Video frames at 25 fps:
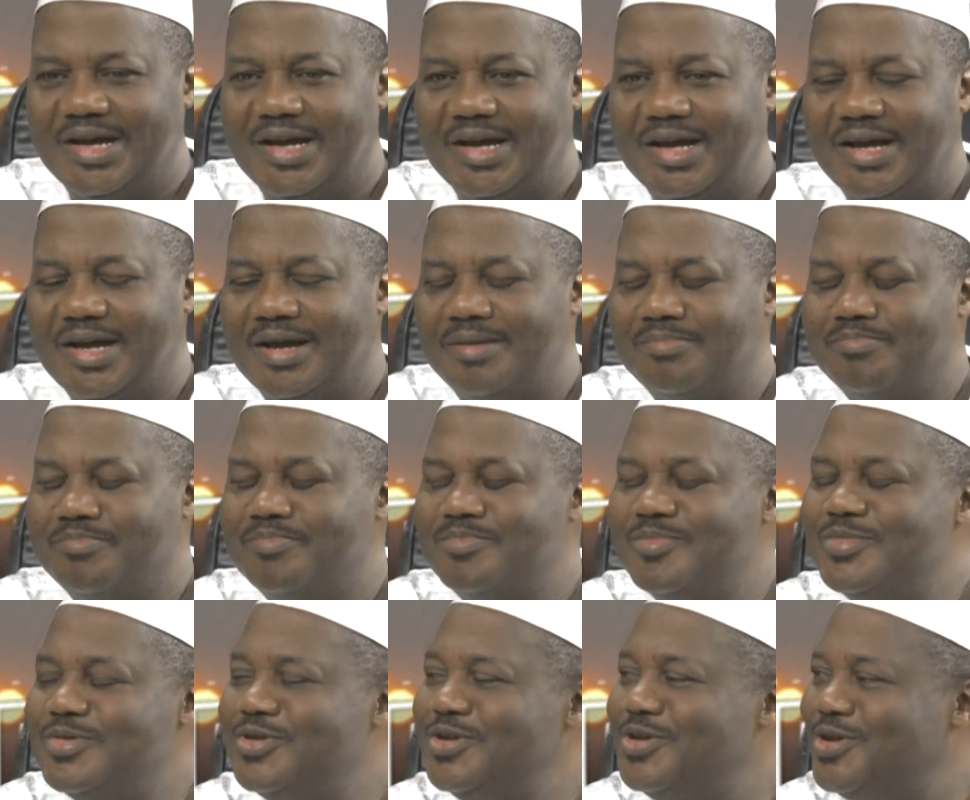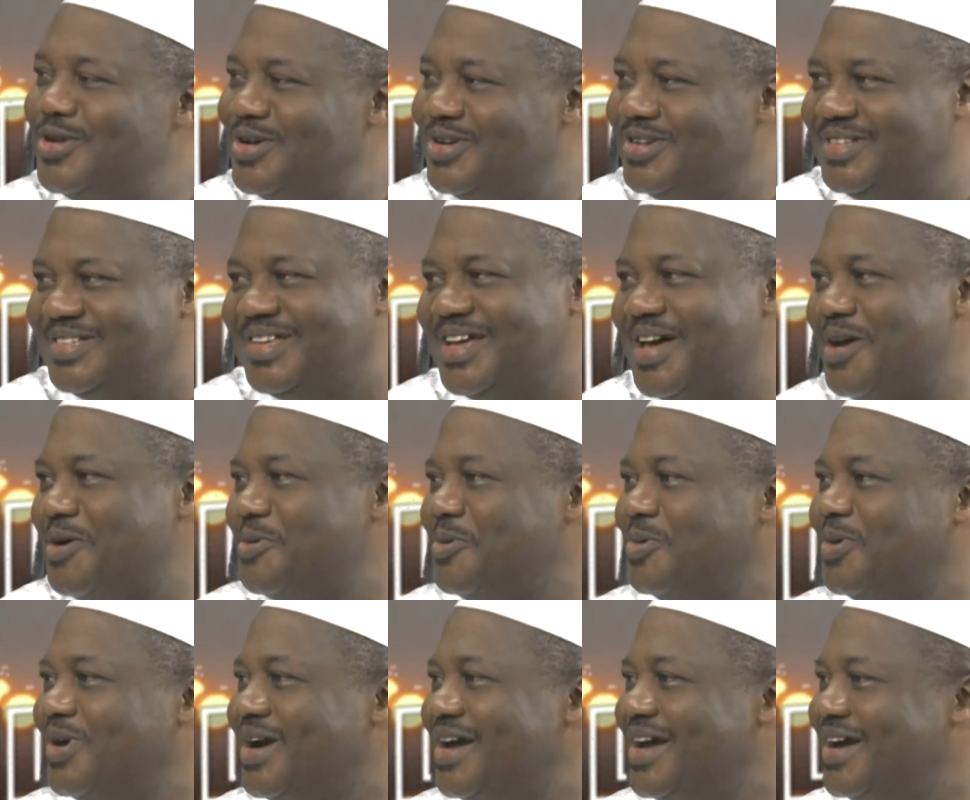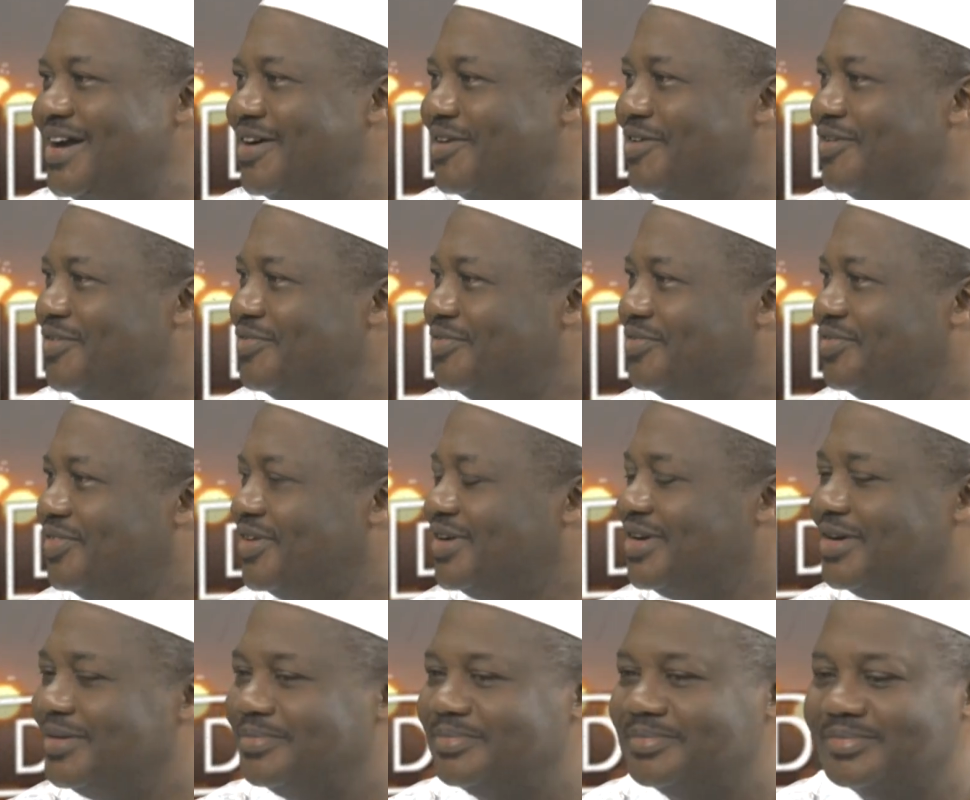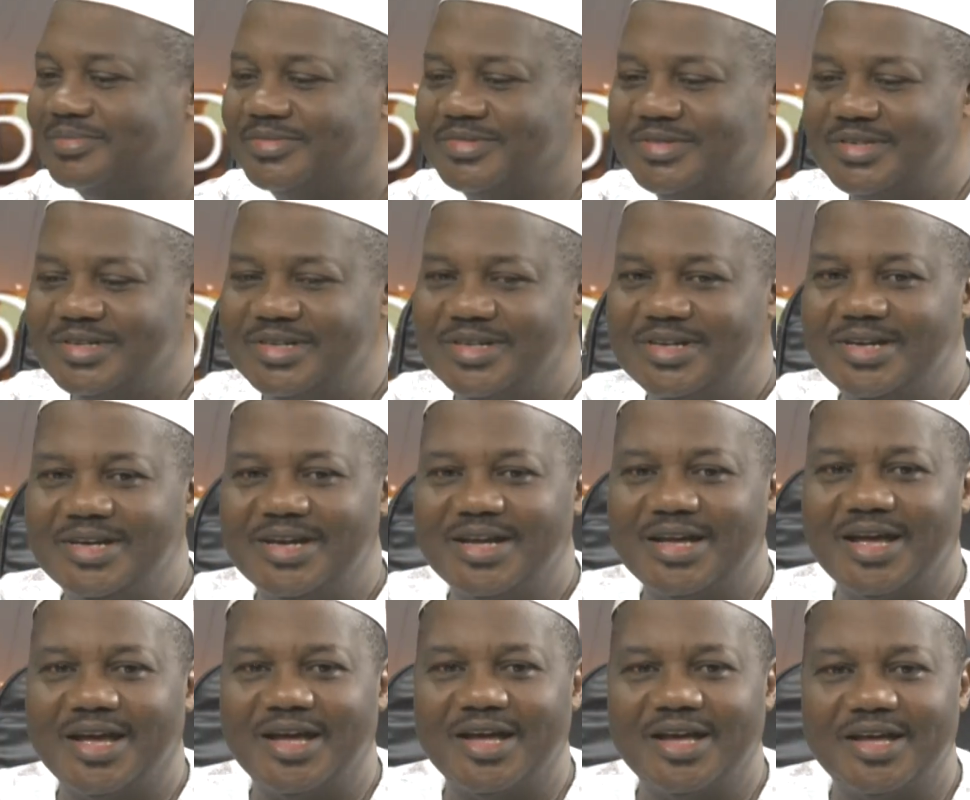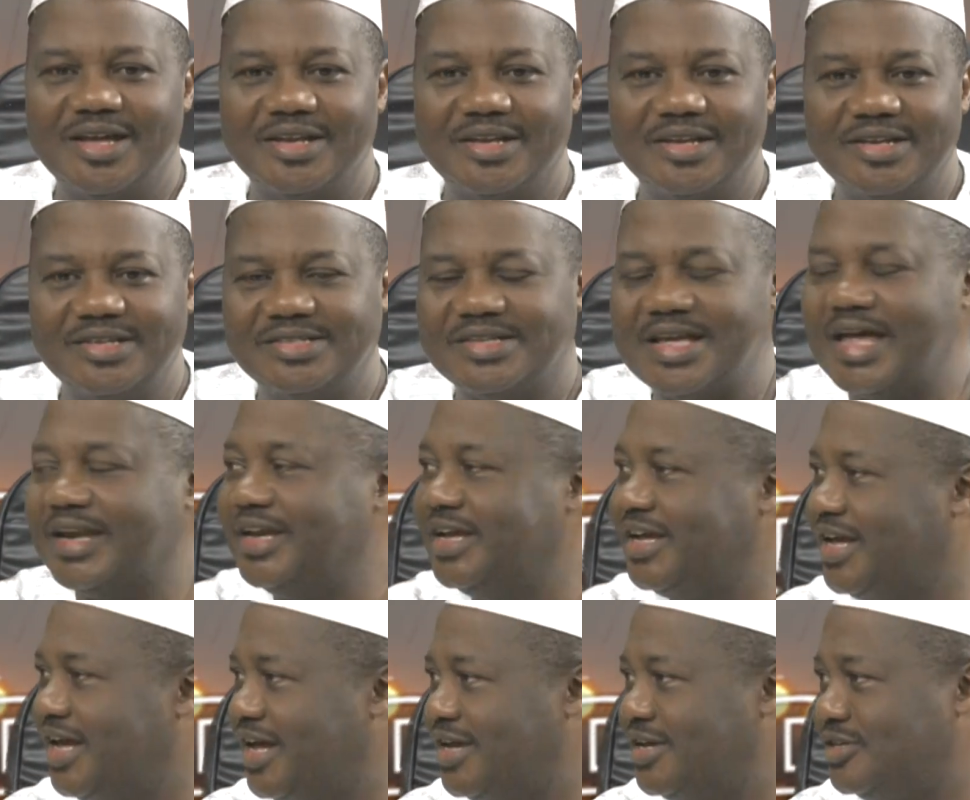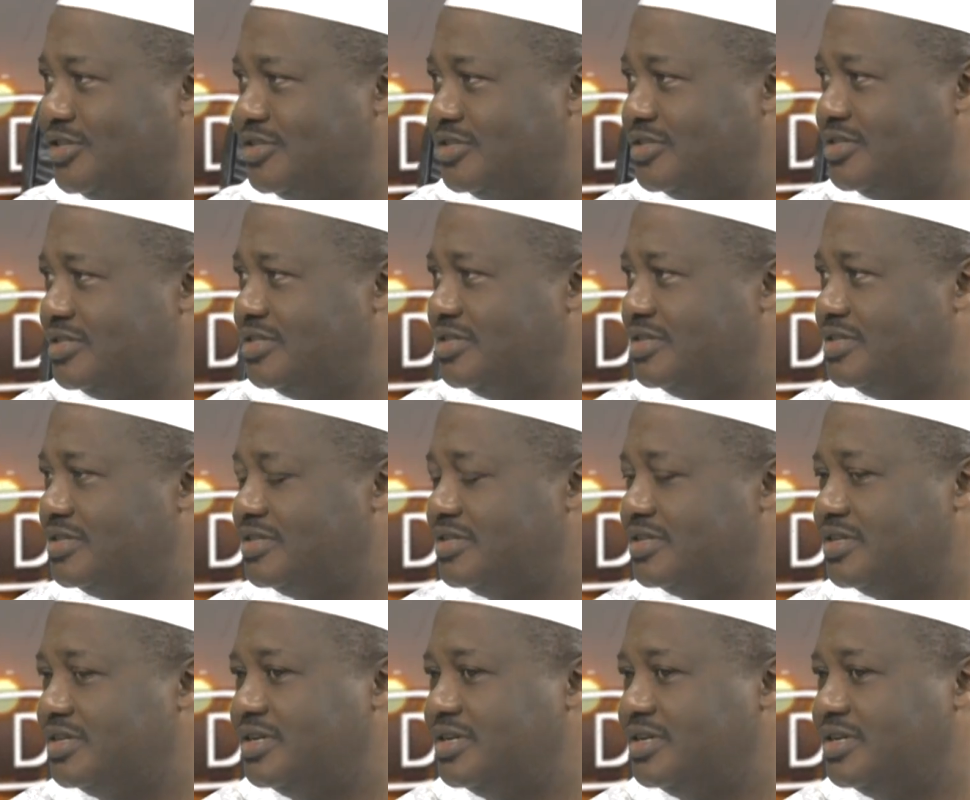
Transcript: I'm not aware of these allegations.